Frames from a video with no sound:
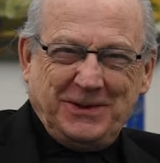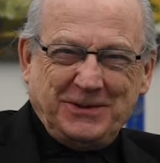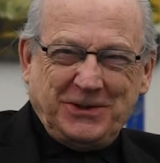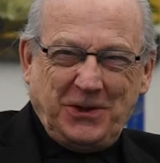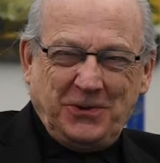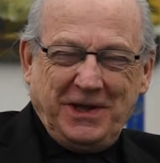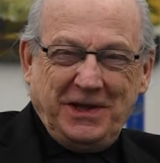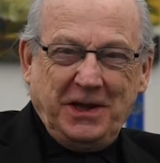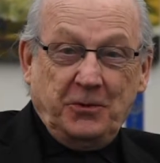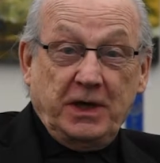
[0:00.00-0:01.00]
So
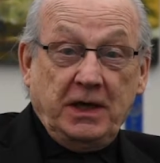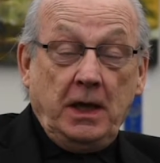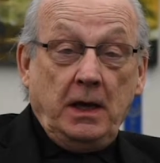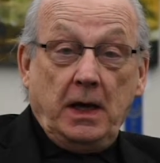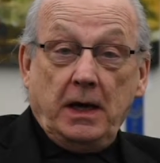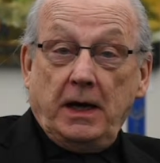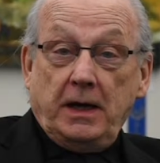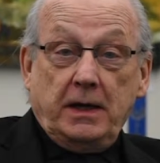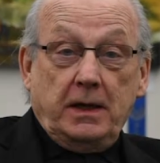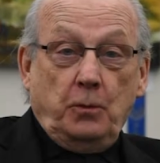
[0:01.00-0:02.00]
anyway,
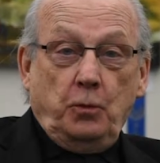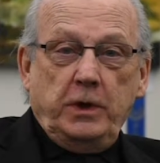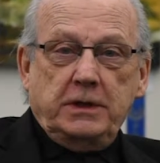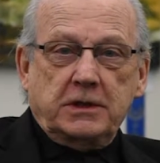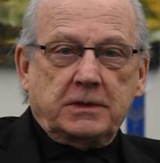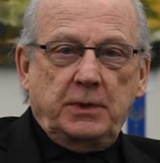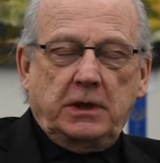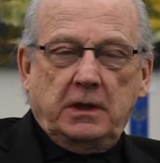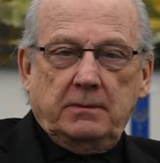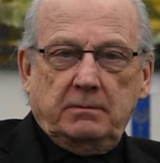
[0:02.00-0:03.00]
we just
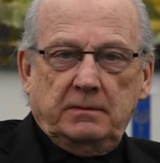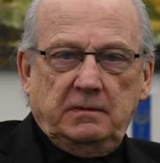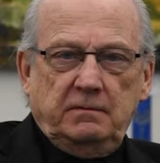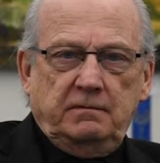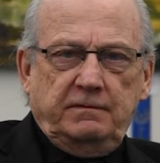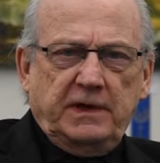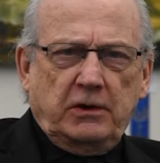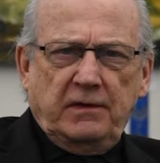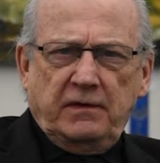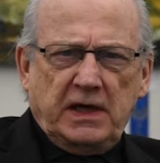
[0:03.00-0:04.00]
became
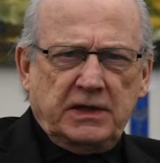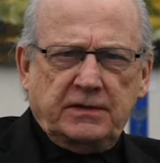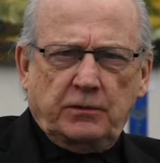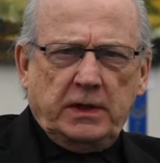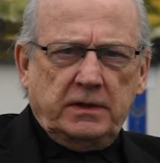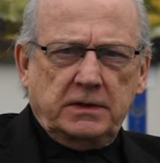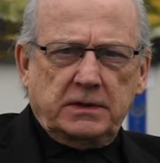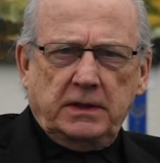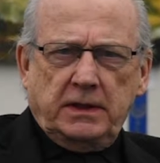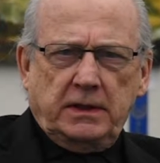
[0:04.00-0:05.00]
very fast
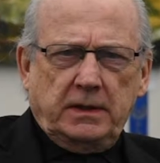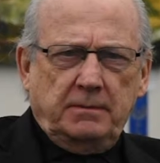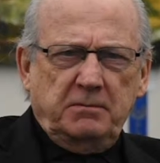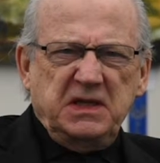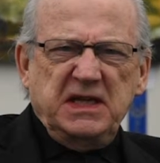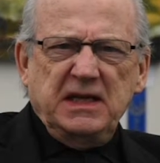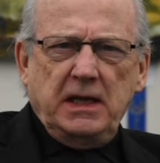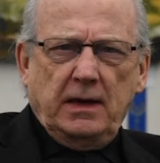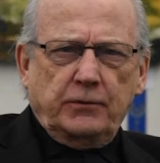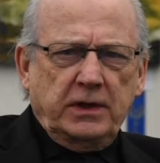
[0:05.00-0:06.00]
friends, did
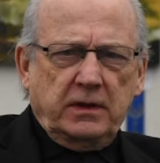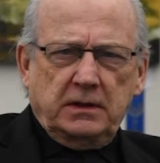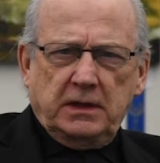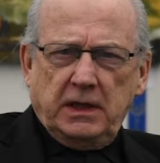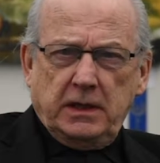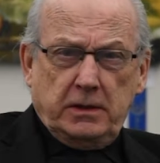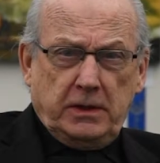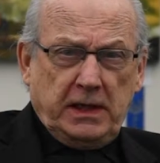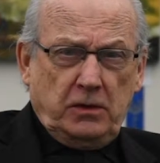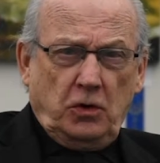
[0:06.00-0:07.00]
everything
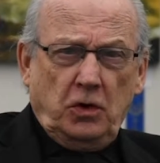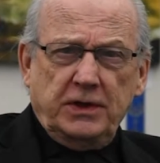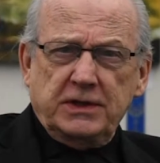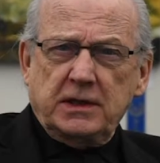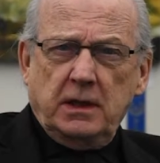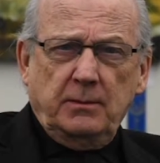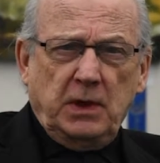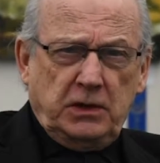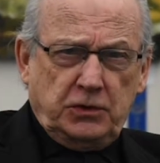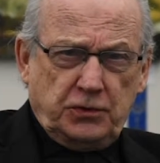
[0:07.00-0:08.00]
together, had all the same
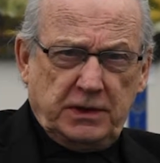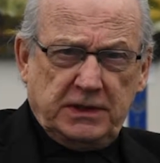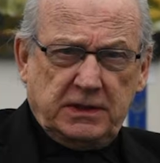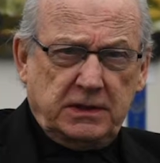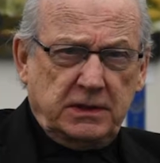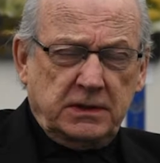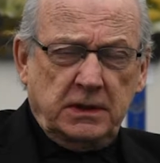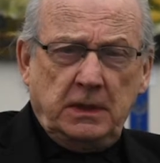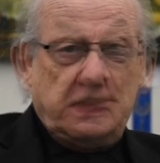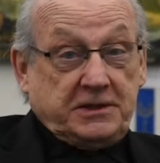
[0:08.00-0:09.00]
interests.
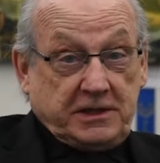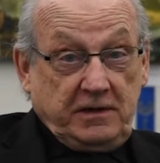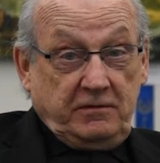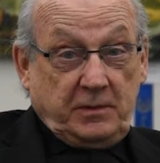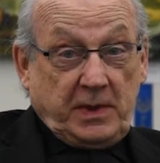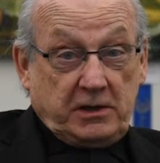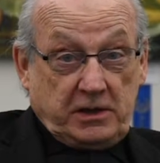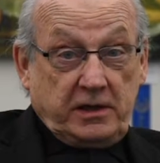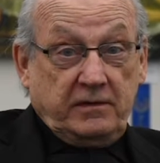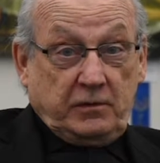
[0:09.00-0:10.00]
He saved my
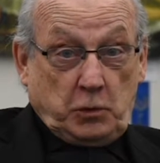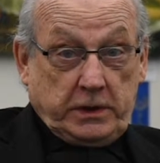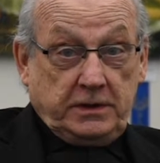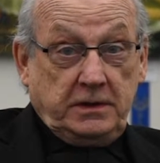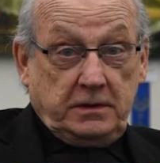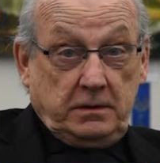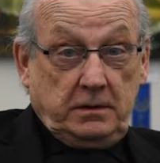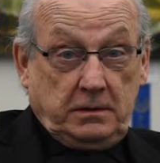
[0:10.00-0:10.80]
life once.